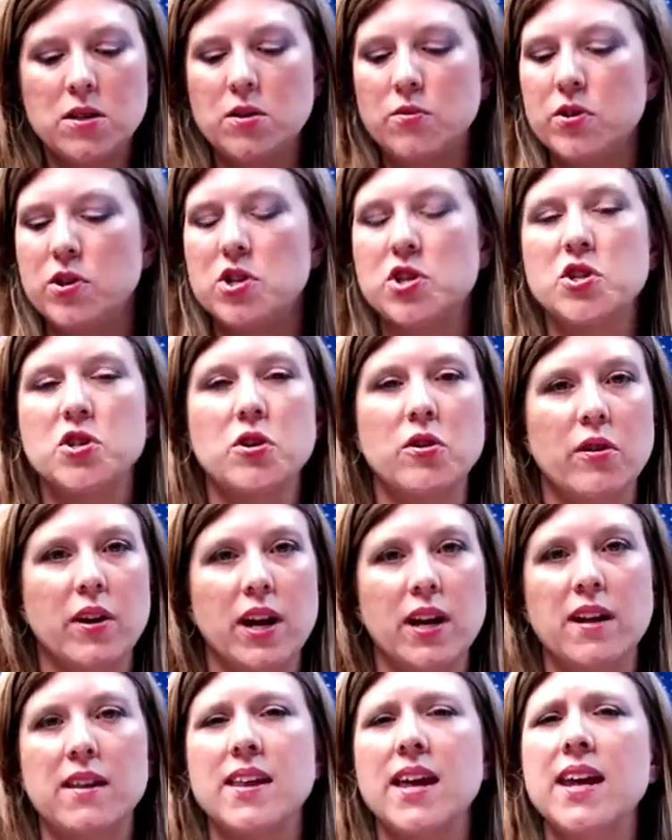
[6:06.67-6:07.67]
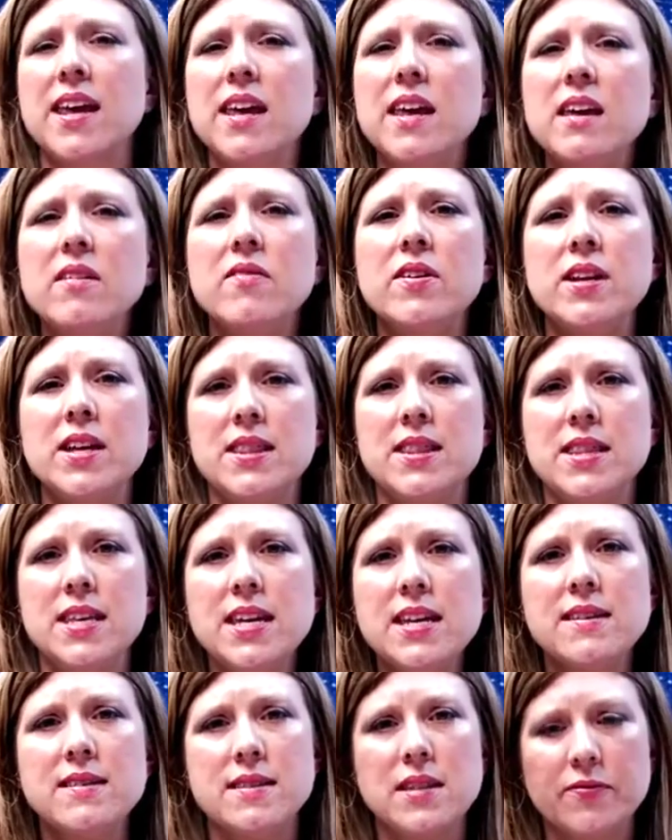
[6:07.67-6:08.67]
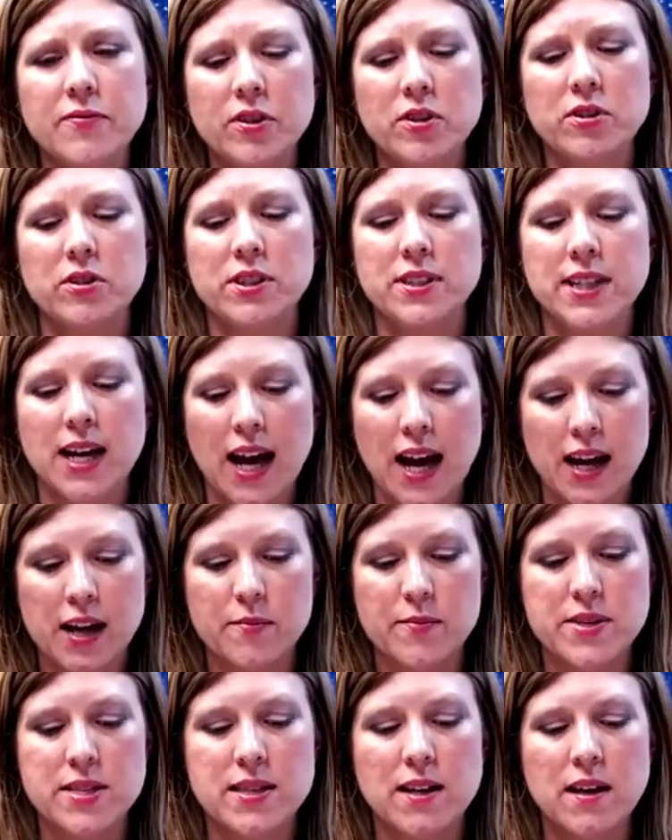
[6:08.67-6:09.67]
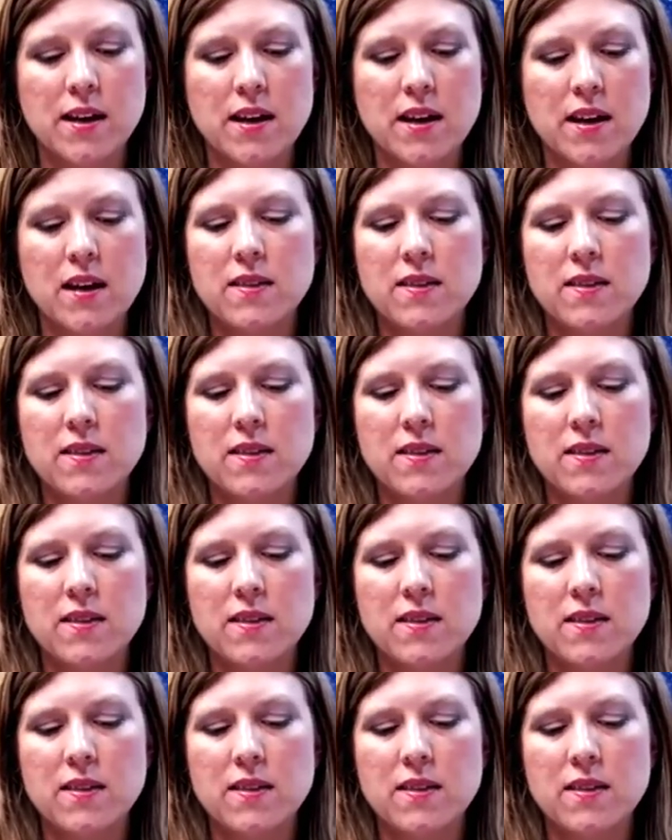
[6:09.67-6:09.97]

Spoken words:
to ensuring that even in these difficult times,